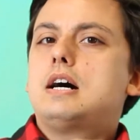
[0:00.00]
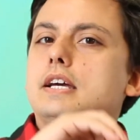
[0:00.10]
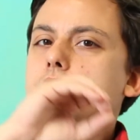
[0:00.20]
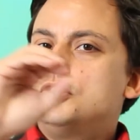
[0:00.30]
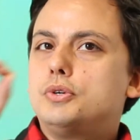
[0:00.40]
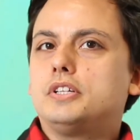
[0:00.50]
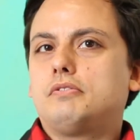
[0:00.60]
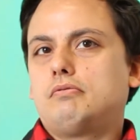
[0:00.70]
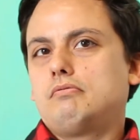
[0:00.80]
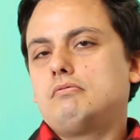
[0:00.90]
I can do
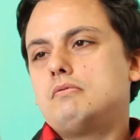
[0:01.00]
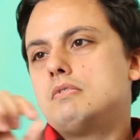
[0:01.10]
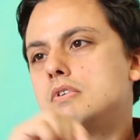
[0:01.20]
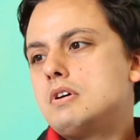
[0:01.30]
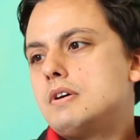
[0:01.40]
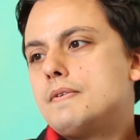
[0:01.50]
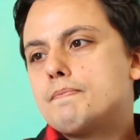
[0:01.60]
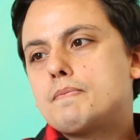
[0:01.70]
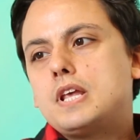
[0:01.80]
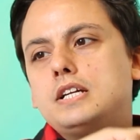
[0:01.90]
it.
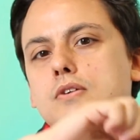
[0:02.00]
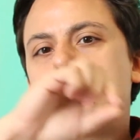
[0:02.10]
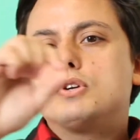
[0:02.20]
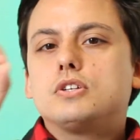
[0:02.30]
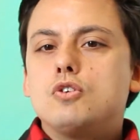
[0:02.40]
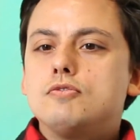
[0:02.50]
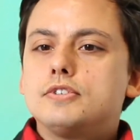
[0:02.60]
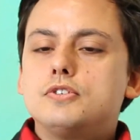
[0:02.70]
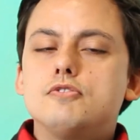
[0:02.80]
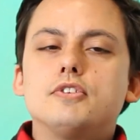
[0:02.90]
And I wrote it
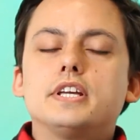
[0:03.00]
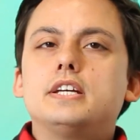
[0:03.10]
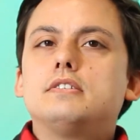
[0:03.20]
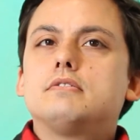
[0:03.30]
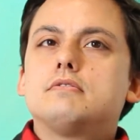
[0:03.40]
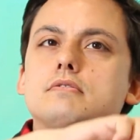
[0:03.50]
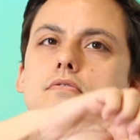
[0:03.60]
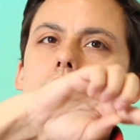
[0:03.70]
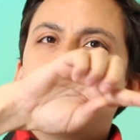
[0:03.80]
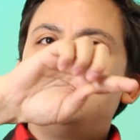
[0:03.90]
over and over again
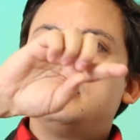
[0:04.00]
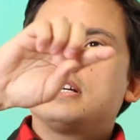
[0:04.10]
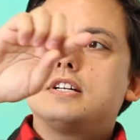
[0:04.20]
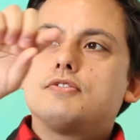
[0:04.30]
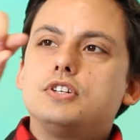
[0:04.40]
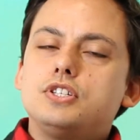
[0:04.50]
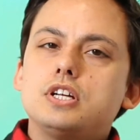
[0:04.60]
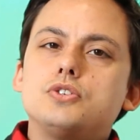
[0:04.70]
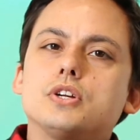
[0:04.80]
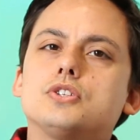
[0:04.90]
in kind of
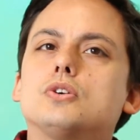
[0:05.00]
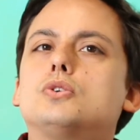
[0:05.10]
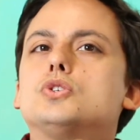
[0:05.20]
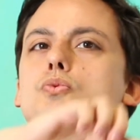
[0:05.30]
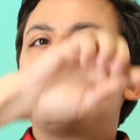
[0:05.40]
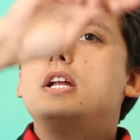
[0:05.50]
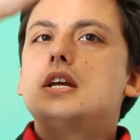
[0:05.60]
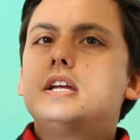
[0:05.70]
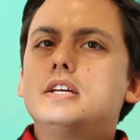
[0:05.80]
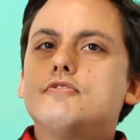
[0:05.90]
concentric circles
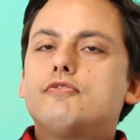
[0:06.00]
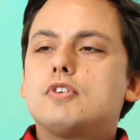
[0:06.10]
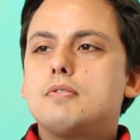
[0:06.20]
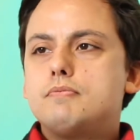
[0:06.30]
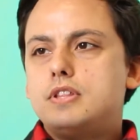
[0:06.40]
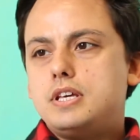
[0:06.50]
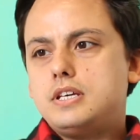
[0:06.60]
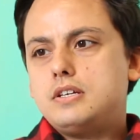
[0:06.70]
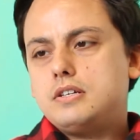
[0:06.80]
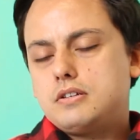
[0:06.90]
radiating from
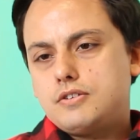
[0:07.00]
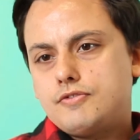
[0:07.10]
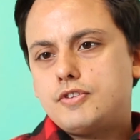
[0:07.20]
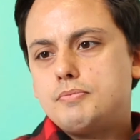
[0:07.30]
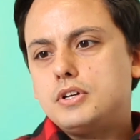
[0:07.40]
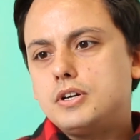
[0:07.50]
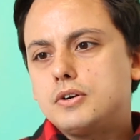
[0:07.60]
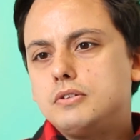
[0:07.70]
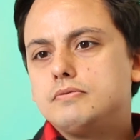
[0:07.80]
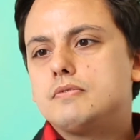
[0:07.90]
the, from the
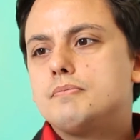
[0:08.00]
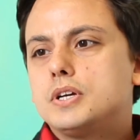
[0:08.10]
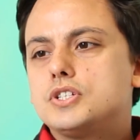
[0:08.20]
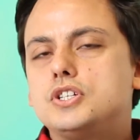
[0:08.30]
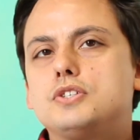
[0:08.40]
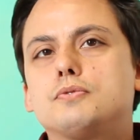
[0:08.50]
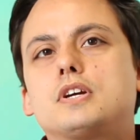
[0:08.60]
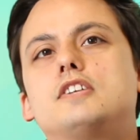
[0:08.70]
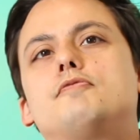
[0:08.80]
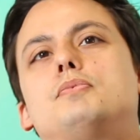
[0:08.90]
girl because she's
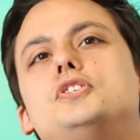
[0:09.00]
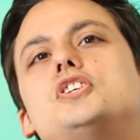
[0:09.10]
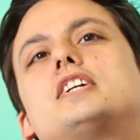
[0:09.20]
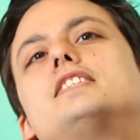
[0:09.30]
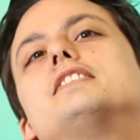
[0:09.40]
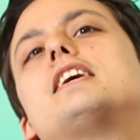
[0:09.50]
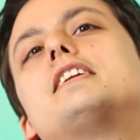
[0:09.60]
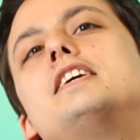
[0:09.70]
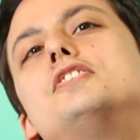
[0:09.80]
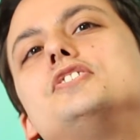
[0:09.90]
kind of projecting
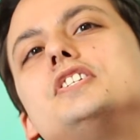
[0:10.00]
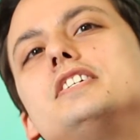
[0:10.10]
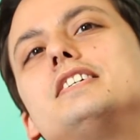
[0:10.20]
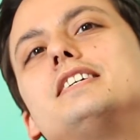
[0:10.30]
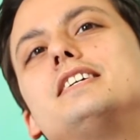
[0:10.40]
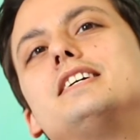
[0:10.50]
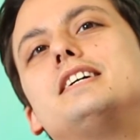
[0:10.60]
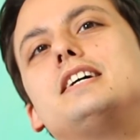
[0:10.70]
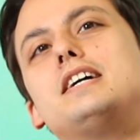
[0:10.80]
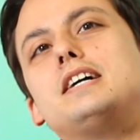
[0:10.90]
that energy
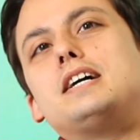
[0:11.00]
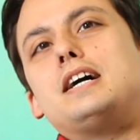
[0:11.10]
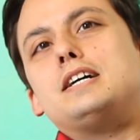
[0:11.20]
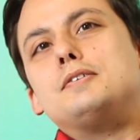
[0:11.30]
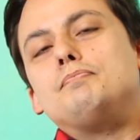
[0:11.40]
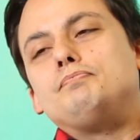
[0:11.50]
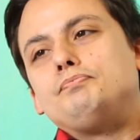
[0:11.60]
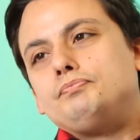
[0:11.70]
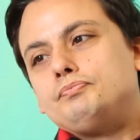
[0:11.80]
um,